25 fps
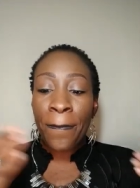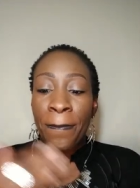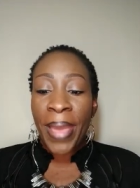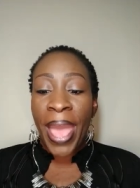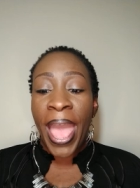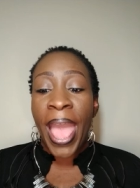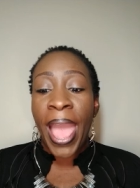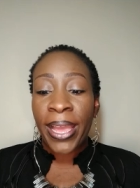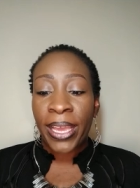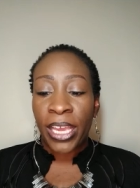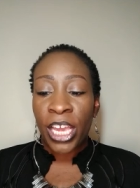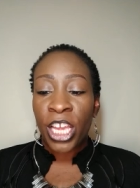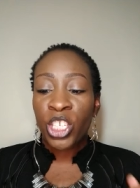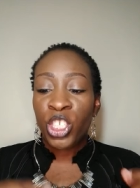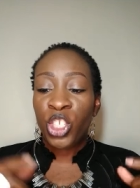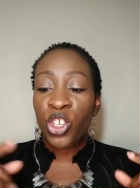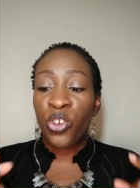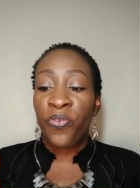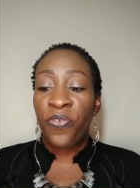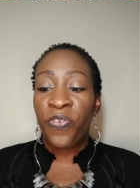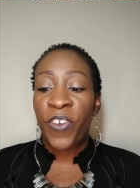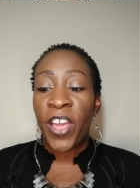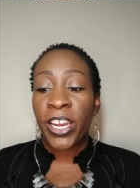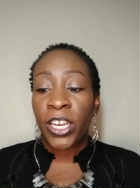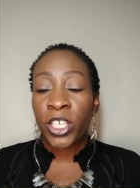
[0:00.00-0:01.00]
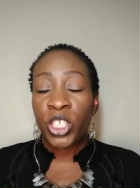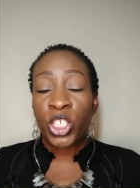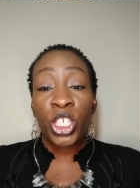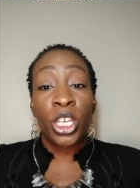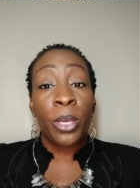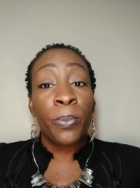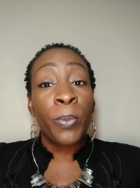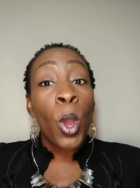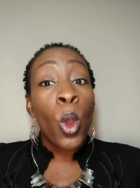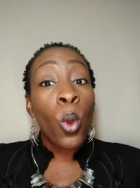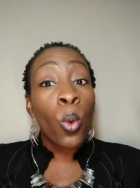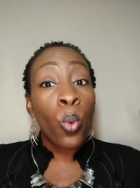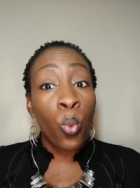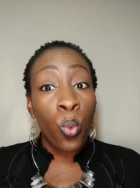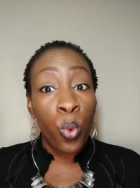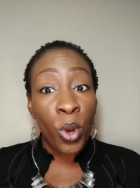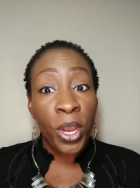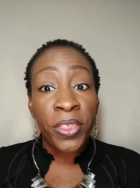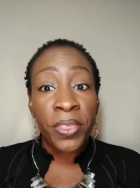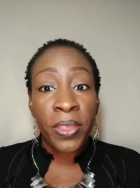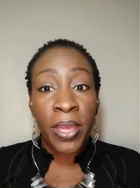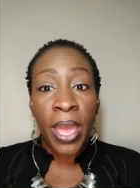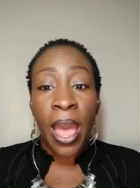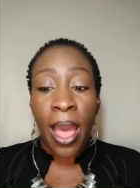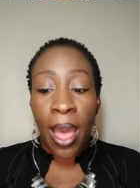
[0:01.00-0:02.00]
back to fellowship
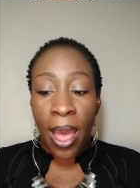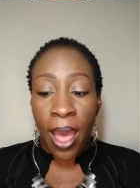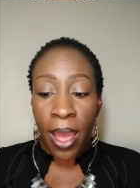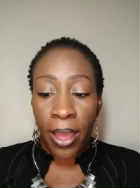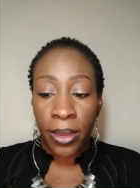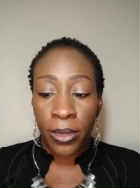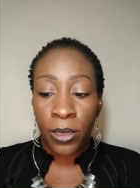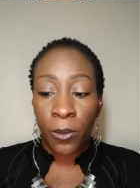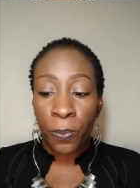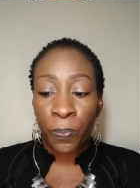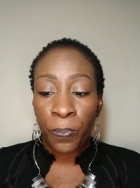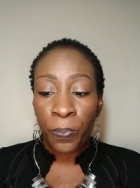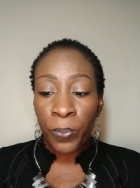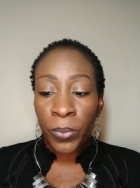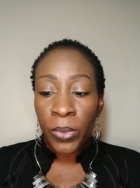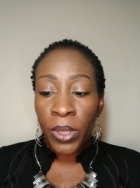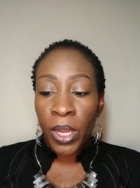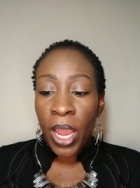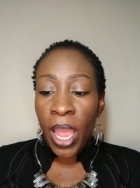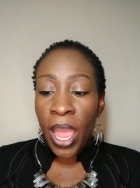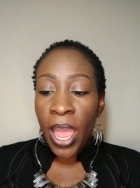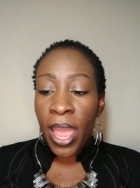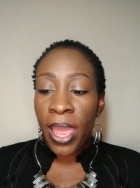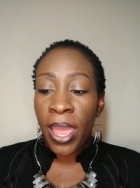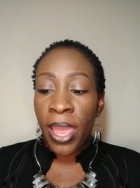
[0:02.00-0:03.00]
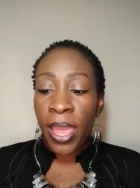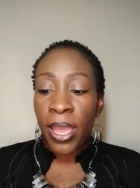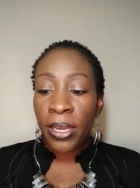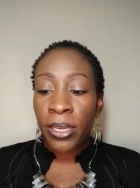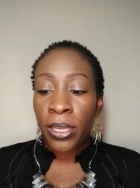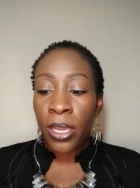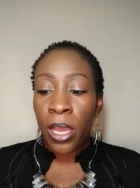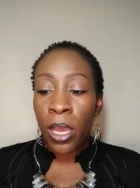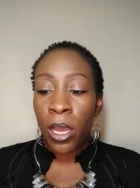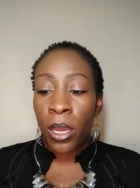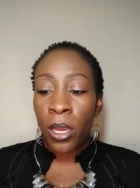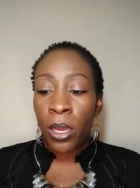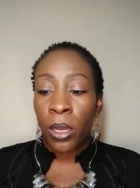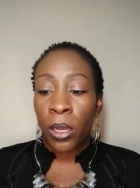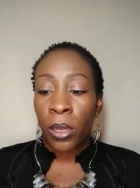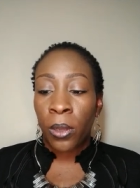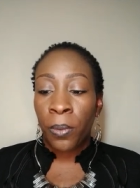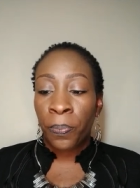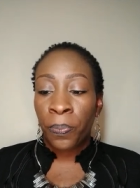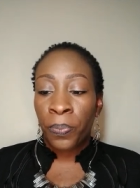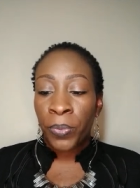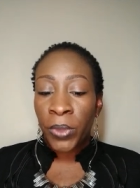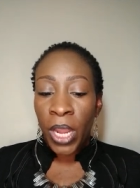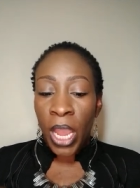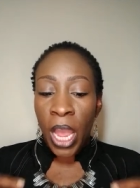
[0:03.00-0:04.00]
with God. And
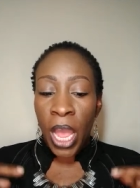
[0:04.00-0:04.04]
um,